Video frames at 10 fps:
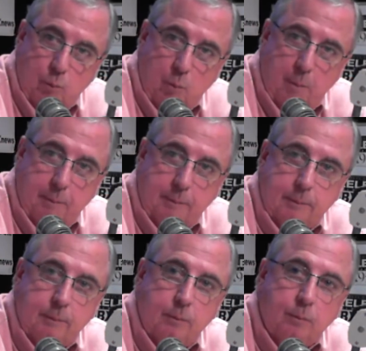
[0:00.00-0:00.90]
that said, you can, can
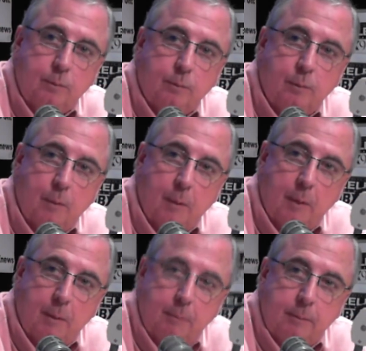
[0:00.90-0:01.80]
also point, point to